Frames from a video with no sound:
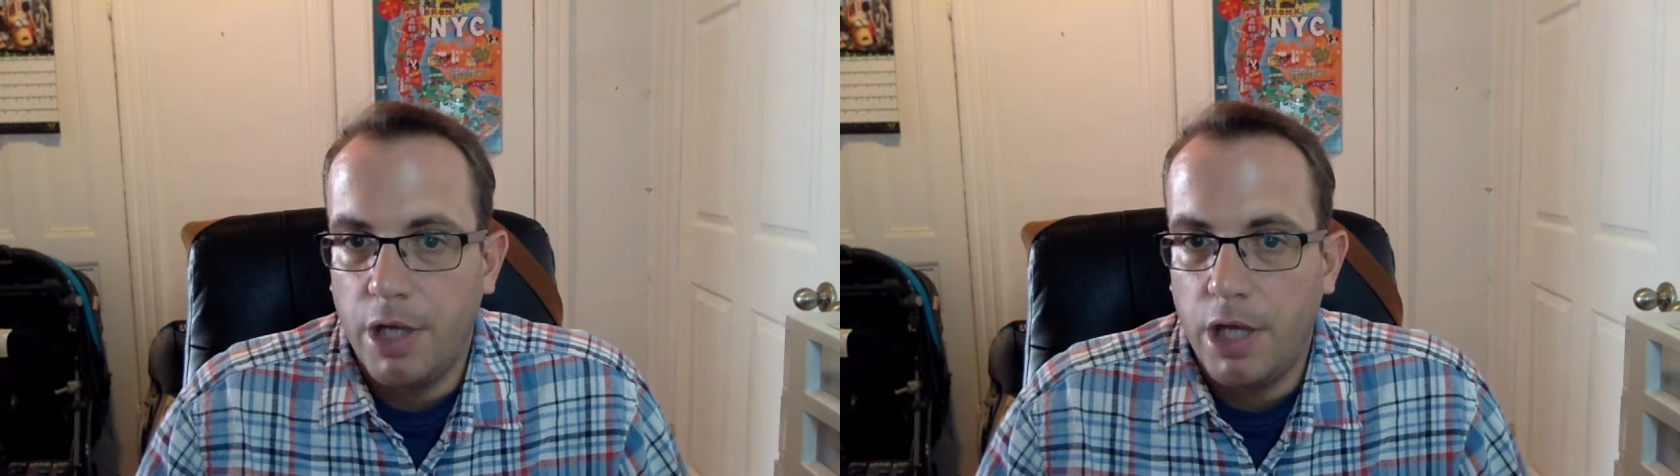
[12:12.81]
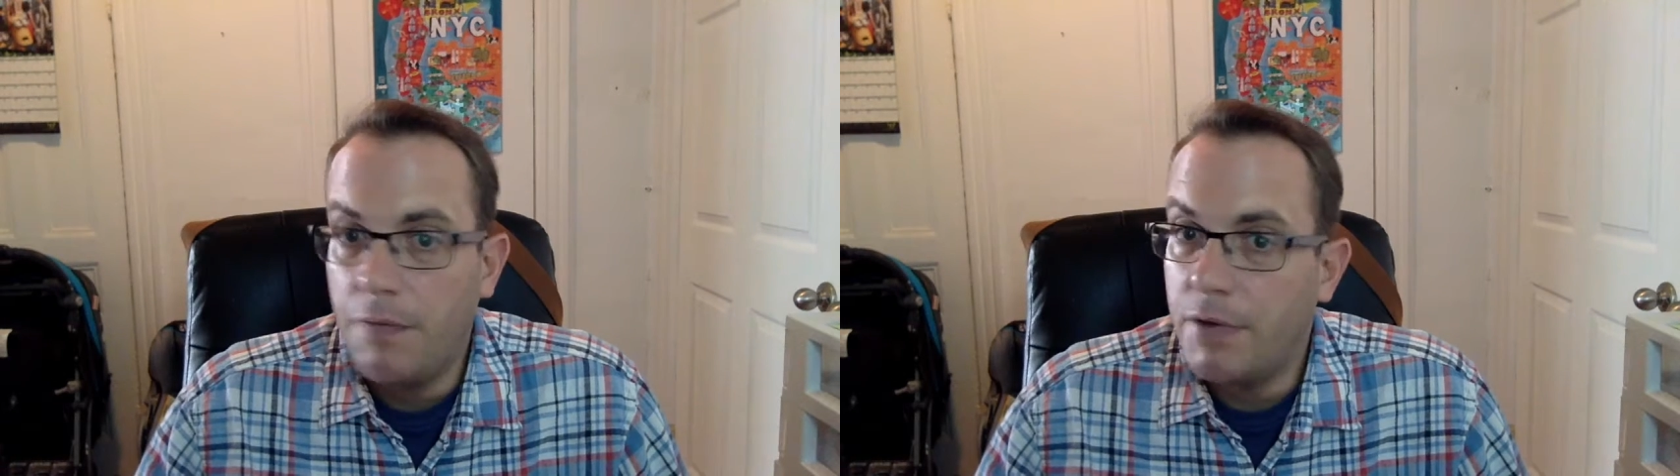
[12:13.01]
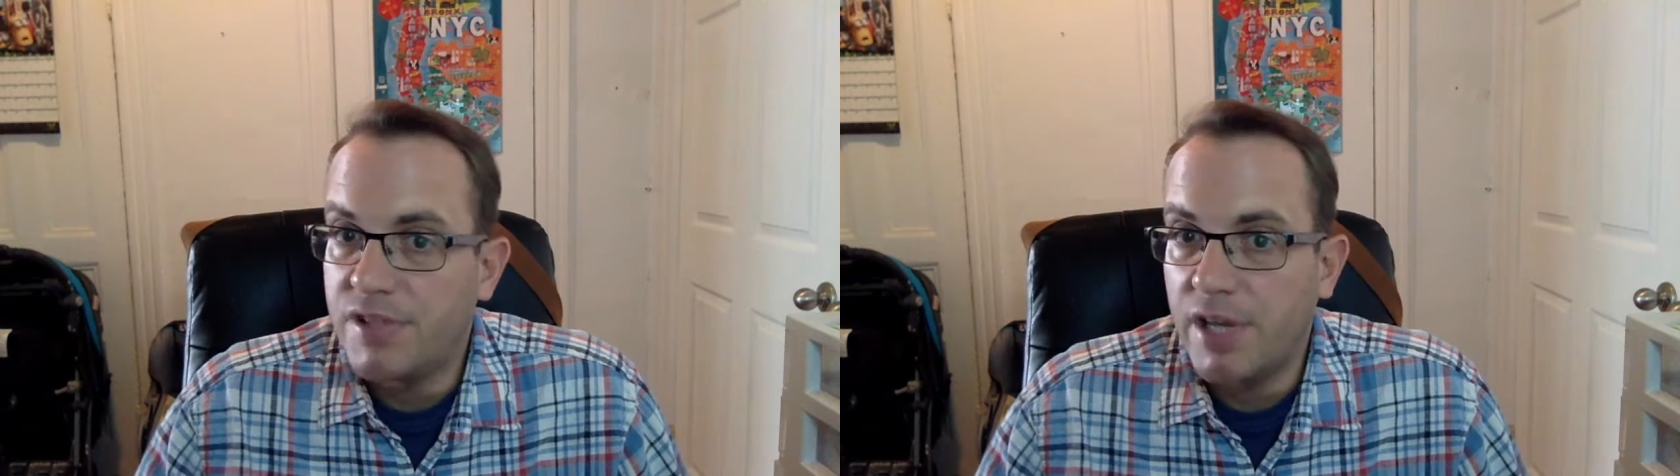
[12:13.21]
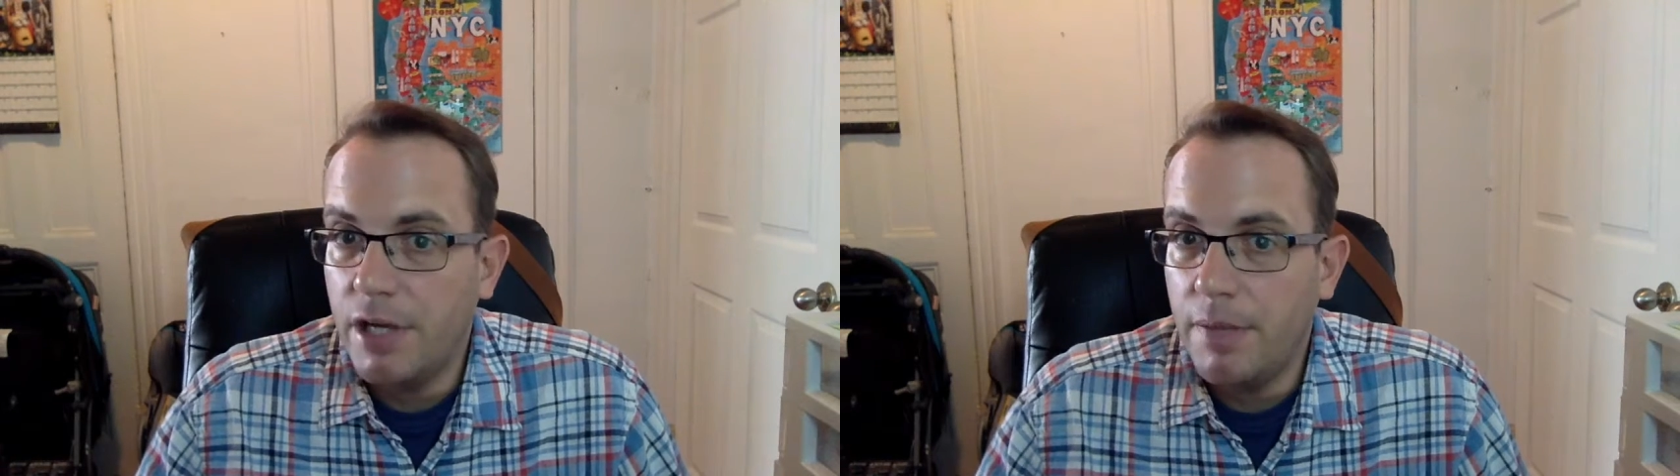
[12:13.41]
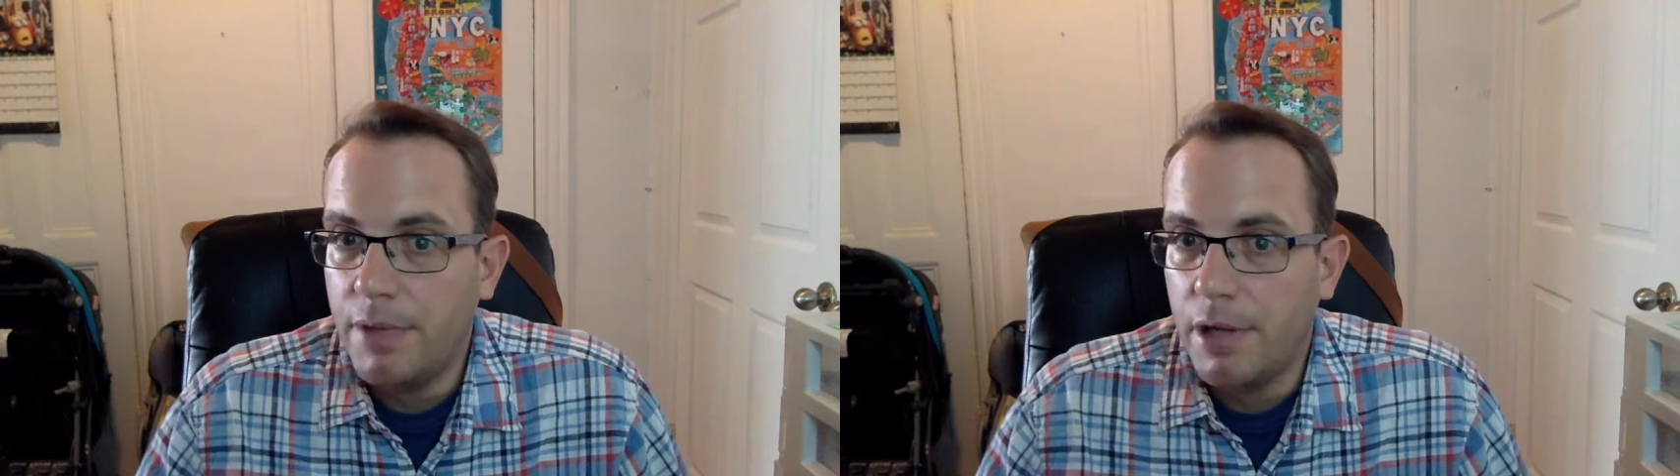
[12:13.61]
If you
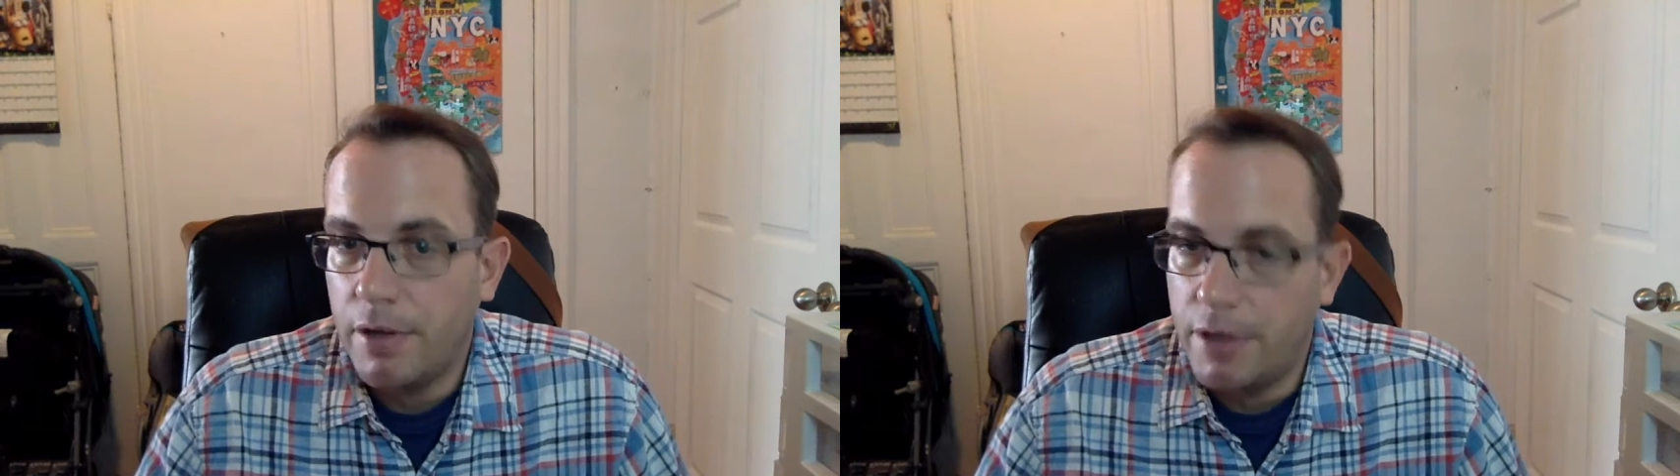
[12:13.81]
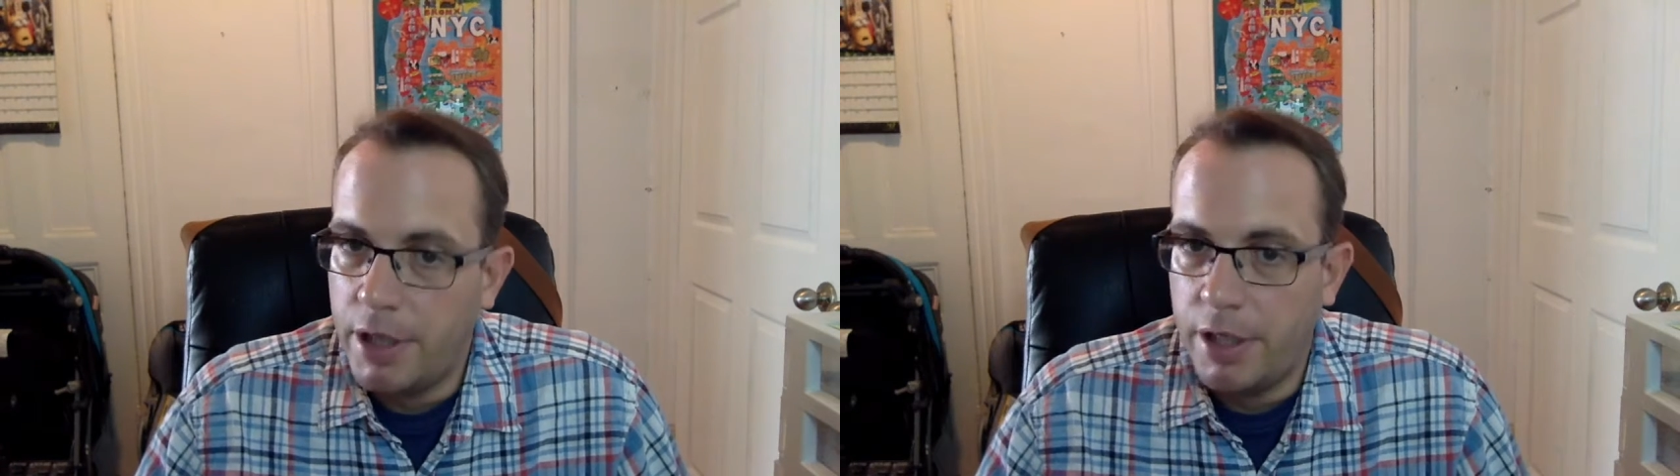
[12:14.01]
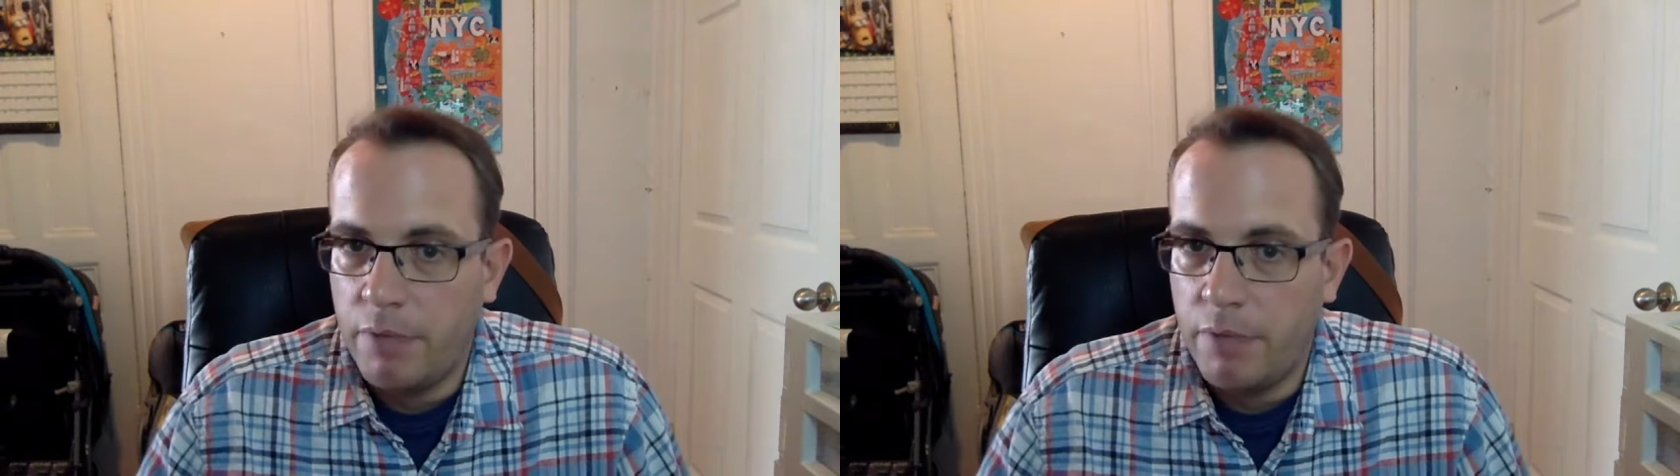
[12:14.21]
sign up there at